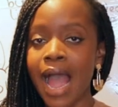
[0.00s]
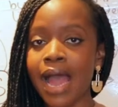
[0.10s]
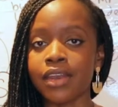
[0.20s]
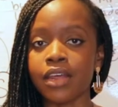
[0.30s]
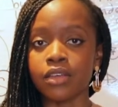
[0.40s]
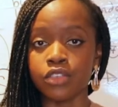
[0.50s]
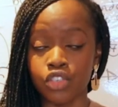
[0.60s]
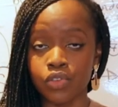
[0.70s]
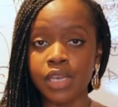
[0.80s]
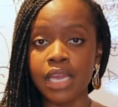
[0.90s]
And
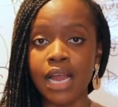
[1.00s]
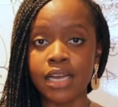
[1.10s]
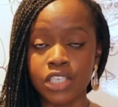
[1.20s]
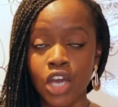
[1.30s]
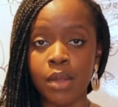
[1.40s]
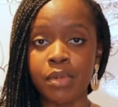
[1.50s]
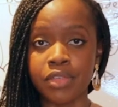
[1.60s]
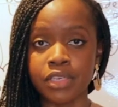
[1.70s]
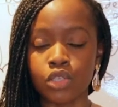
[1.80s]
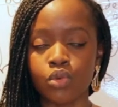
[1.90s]
during her time in
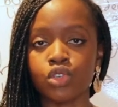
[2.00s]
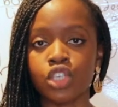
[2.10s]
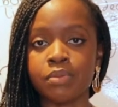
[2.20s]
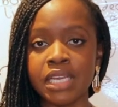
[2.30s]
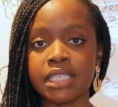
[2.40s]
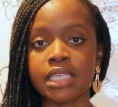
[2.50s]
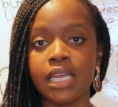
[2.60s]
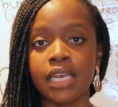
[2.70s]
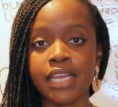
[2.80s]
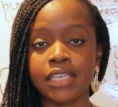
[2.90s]
this school, she meets
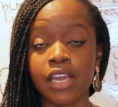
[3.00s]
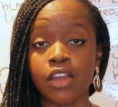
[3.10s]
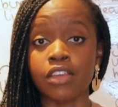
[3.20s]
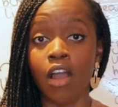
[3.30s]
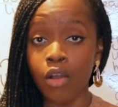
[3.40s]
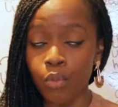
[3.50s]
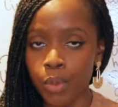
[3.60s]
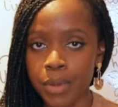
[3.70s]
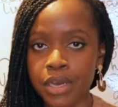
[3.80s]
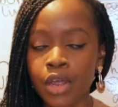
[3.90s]
a lady, a young
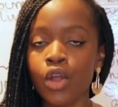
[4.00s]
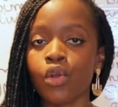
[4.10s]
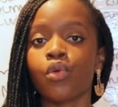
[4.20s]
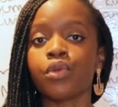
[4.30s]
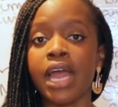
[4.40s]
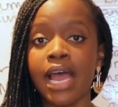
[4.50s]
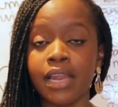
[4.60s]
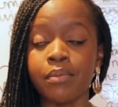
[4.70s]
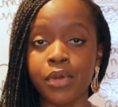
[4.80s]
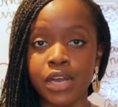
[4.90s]
woman called
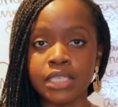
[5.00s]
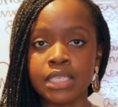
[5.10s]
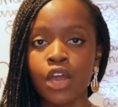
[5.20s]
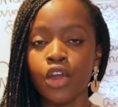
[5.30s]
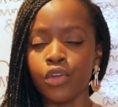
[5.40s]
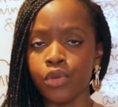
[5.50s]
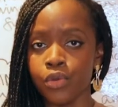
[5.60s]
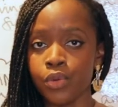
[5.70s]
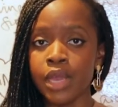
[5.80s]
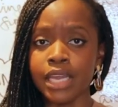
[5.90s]
Helen Burns,
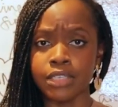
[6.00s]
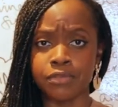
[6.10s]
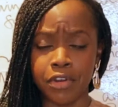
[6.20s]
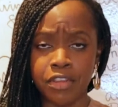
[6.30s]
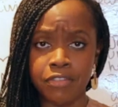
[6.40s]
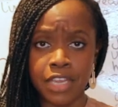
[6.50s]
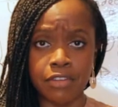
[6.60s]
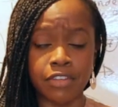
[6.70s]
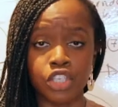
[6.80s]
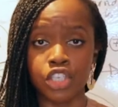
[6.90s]
who is very
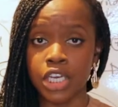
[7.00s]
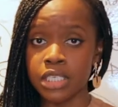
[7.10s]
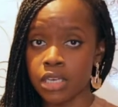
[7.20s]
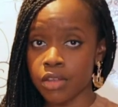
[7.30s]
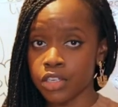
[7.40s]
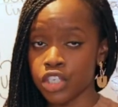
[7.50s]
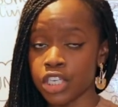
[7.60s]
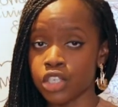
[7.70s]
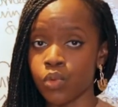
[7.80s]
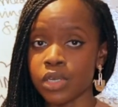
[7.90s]
forgiving. She turns the other
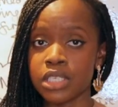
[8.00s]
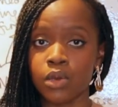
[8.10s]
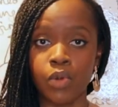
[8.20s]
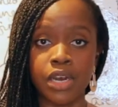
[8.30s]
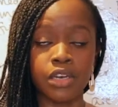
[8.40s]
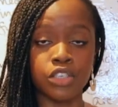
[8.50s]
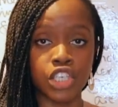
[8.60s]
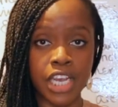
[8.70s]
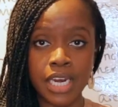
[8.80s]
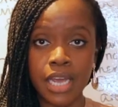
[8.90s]
cheek. So once, when
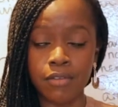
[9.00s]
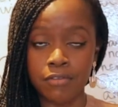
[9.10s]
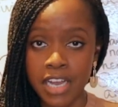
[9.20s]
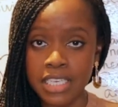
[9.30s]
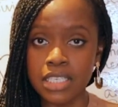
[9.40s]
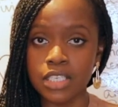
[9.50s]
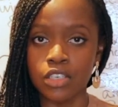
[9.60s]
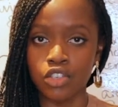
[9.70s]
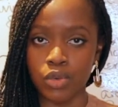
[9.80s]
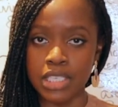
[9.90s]
Jane first
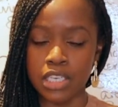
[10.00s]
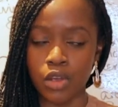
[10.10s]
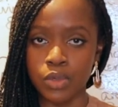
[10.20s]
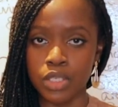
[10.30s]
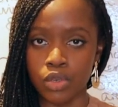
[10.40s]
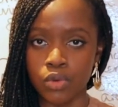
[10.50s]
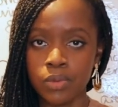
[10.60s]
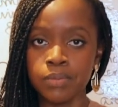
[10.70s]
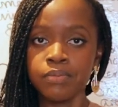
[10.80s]
joins Lowood School,